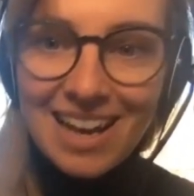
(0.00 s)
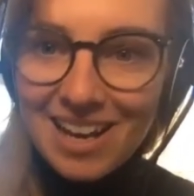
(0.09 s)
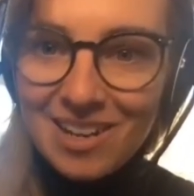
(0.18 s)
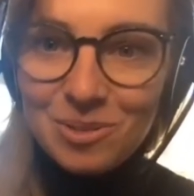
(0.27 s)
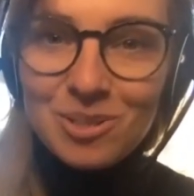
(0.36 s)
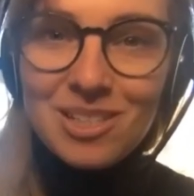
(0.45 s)

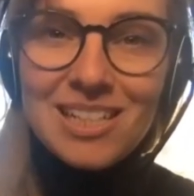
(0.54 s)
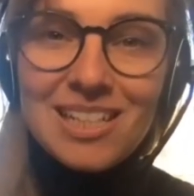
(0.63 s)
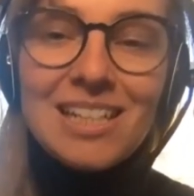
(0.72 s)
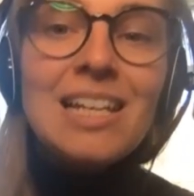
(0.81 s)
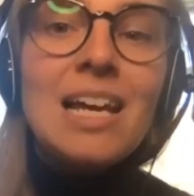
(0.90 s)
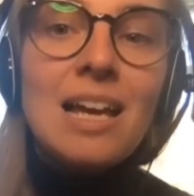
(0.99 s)

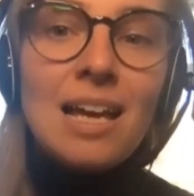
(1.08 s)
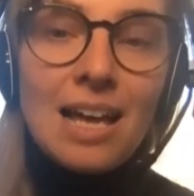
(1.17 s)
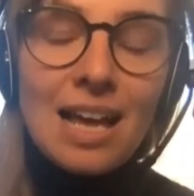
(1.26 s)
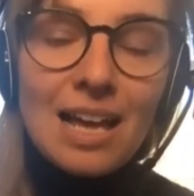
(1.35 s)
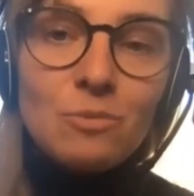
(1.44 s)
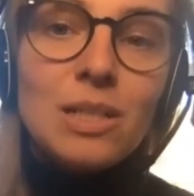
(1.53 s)
IoT,
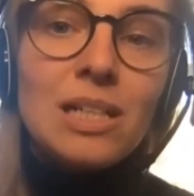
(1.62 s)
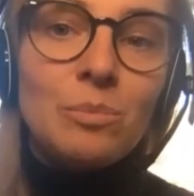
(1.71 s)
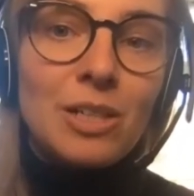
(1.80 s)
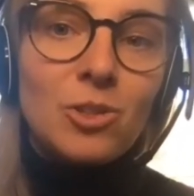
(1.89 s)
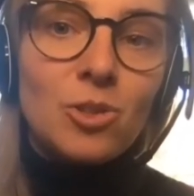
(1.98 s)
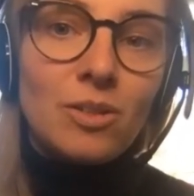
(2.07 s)
and really
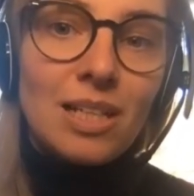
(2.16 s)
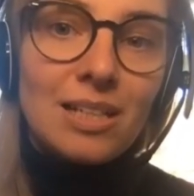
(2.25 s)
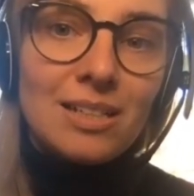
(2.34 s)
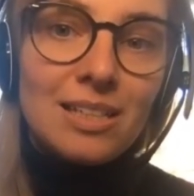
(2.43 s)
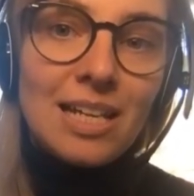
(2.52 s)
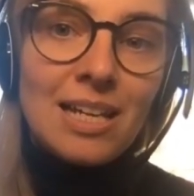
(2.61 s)
make sure
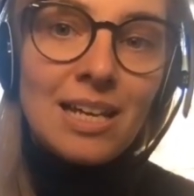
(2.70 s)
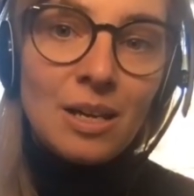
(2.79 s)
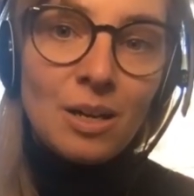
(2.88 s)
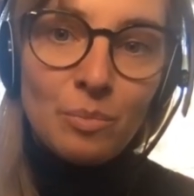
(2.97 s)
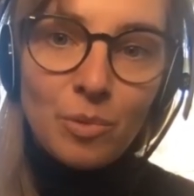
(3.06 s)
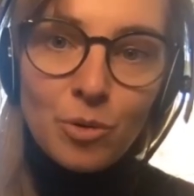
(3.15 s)
that they
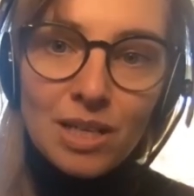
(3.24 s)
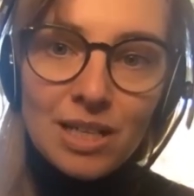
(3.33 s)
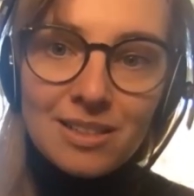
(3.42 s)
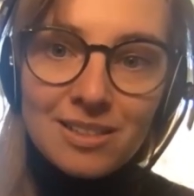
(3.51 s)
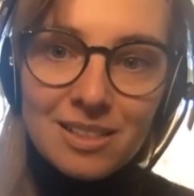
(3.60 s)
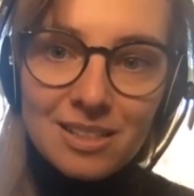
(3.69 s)
both
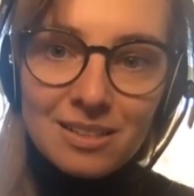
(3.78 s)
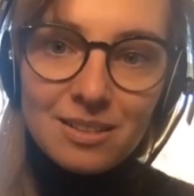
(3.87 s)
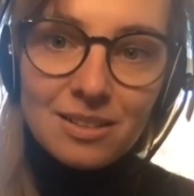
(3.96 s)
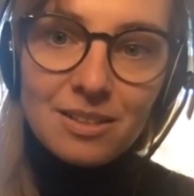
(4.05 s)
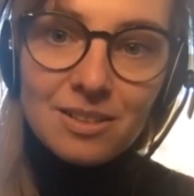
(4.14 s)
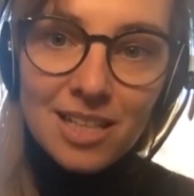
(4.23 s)
get the
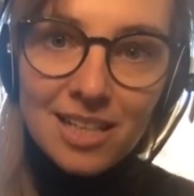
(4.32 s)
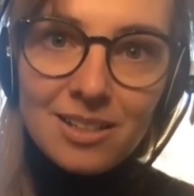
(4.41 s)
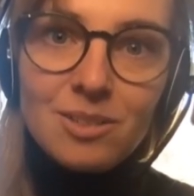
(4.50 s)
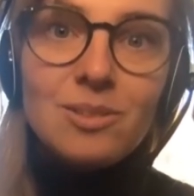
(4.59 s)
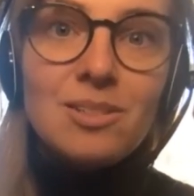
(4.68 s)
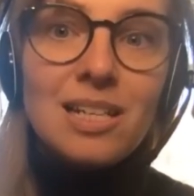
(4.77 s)

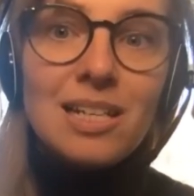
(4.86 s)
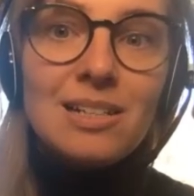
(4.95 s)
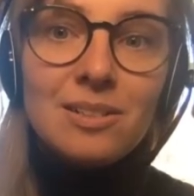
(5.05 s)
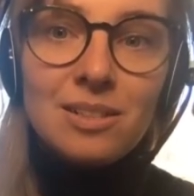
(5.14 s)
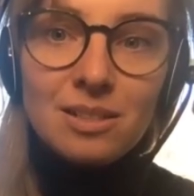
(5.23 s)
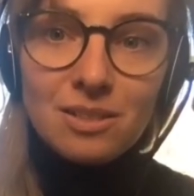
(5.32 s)
technical
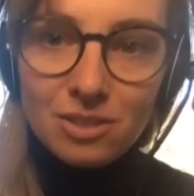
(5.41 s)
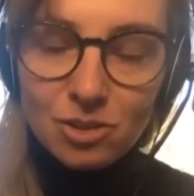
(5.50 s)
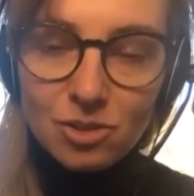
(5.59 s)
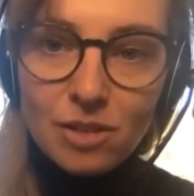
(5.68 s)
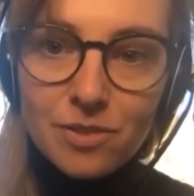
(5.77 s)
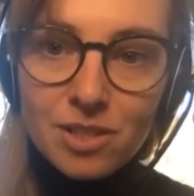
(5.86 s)
skills, the
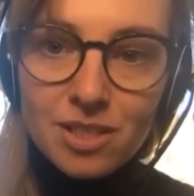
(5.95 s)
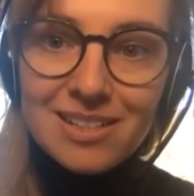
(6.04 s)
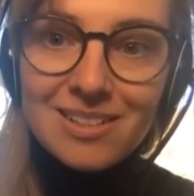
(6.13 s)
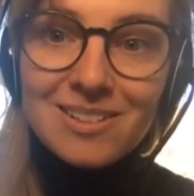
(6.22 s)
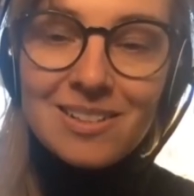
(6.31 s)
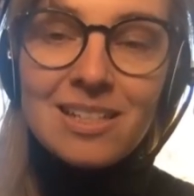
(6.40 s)
soft
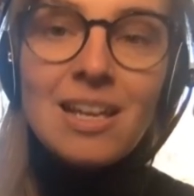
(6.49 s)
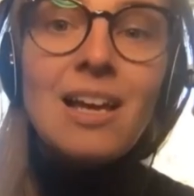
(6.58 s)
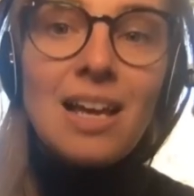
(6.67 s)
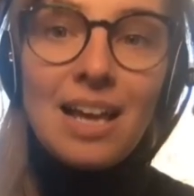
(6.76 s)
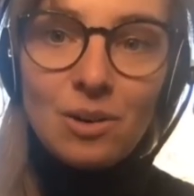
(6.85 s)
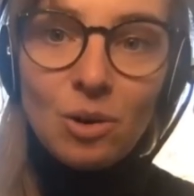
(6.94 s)
skills,
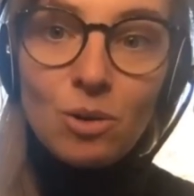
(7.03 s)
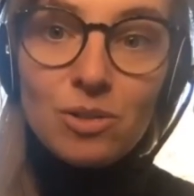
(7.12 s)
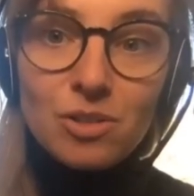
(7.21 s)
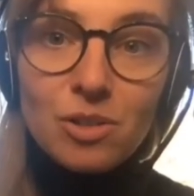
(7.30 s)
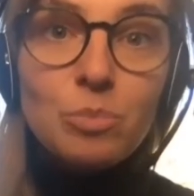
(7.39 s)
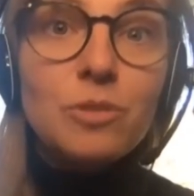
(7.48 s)
and
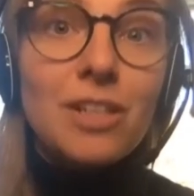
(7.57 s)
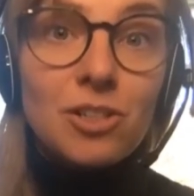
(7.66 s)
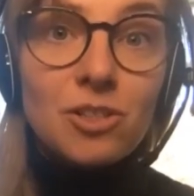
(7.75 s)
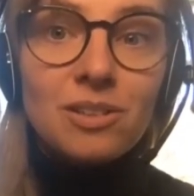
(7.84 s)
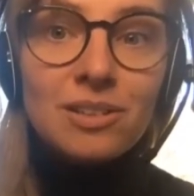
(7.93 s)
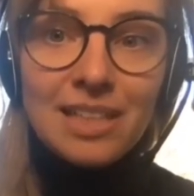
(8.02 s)
also the
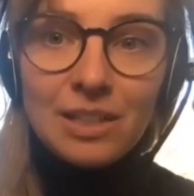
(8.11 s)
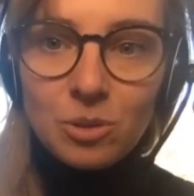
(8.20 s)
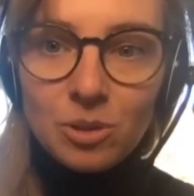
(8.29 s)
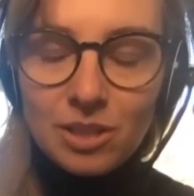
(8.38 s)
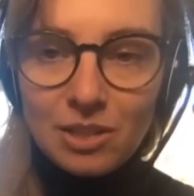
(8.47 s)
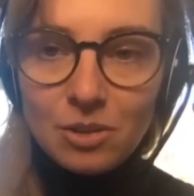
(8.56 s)
professional
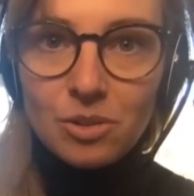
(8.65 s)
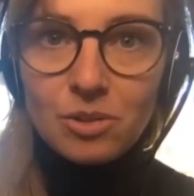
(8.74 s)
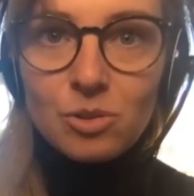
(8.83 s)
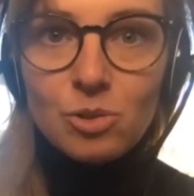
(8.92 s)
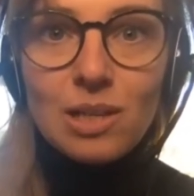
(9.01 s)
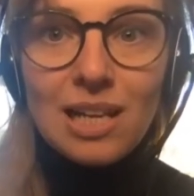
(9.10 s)
network in order
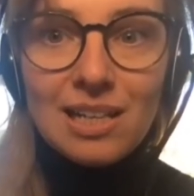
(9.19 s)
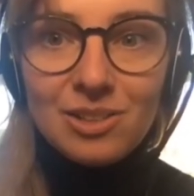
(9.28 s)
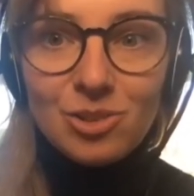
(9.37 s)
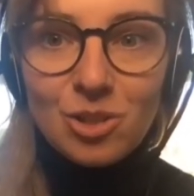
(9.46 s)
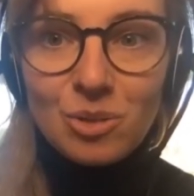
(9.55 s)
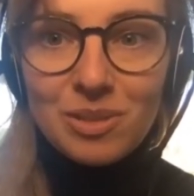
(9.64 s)
to land a
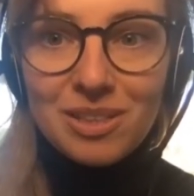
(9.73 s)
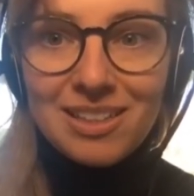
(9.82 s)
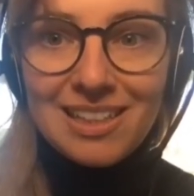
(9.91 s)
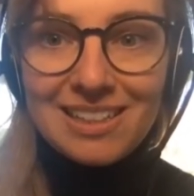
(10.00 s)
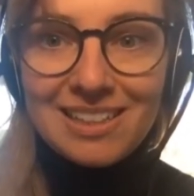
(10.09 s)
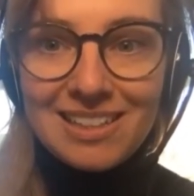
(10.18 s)
job in
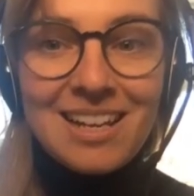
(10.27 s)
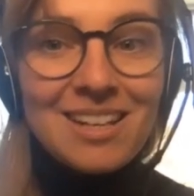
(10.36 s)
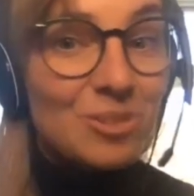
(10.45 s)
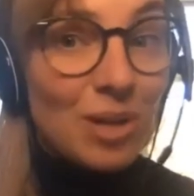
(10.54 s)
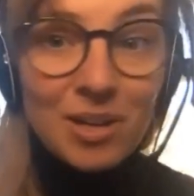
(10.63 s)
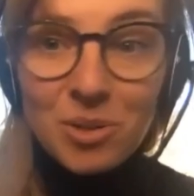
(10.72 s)
the end.
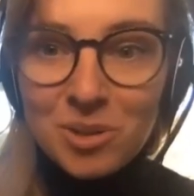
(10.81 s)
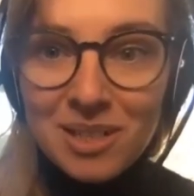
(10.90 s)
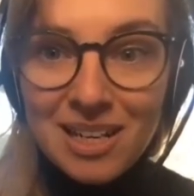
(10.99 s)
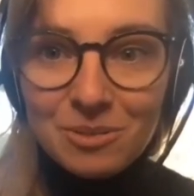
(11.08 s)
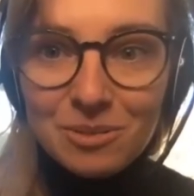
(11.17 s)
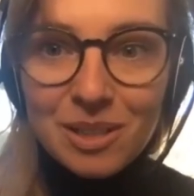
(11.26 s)
So I
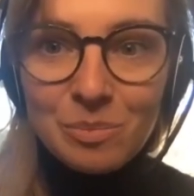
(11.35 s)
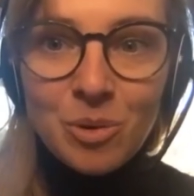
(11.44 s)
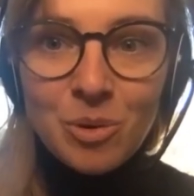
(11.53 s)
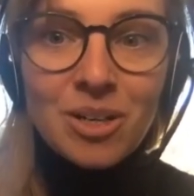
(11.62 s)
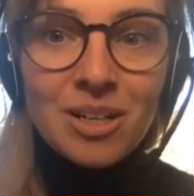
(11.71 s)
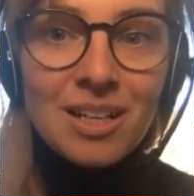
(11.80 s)
couldn't agree
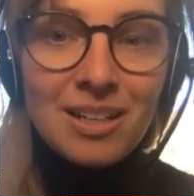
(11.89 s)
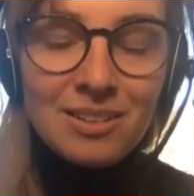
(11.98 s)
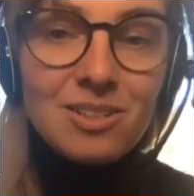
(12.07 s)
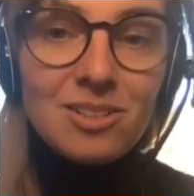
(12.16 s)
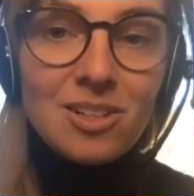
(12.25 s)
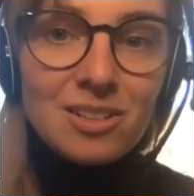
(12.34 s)
more.
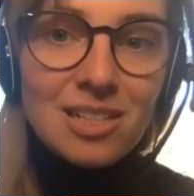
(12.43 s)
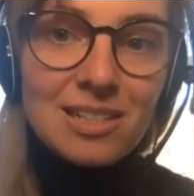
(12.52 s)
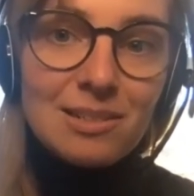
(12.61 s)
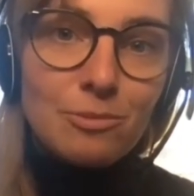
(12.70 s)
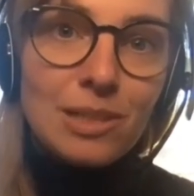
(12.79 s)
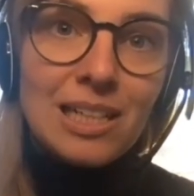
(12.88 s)
The
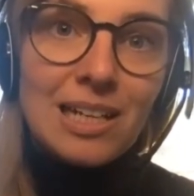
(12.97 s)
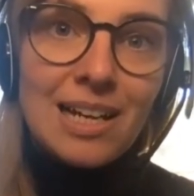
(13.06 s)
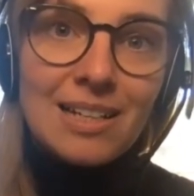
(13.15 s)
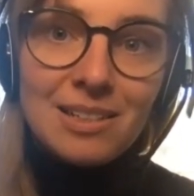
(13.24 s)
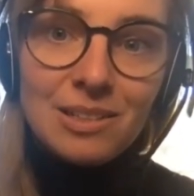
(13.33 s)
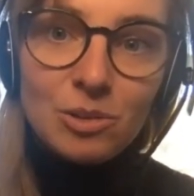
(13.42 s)
success really
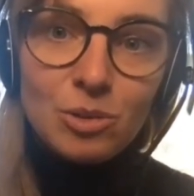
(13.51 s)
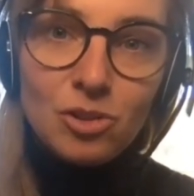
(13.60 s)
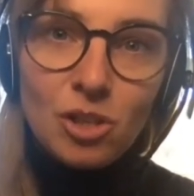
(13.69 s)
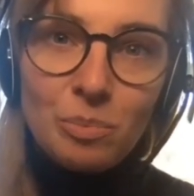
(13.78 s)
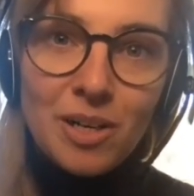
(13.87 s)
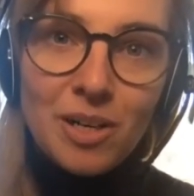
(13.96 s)
lies in good
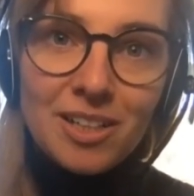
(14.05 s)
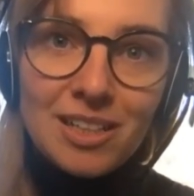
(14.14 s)
job market